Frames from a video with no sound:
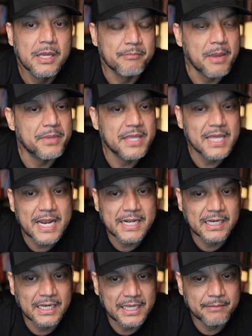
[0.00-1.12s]
Maybe they had a
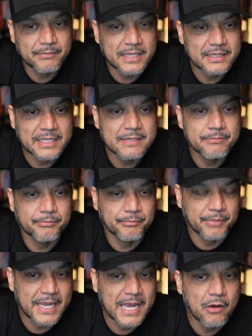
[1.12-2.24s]
claim that didn't
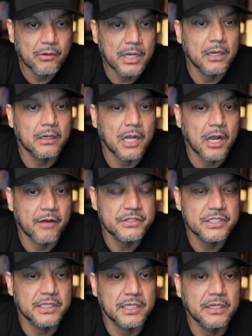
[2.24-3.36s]
pay out, and
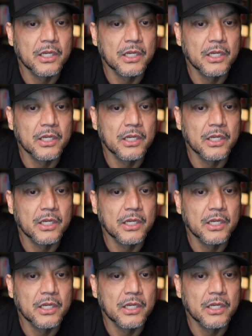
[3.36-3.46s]
obviously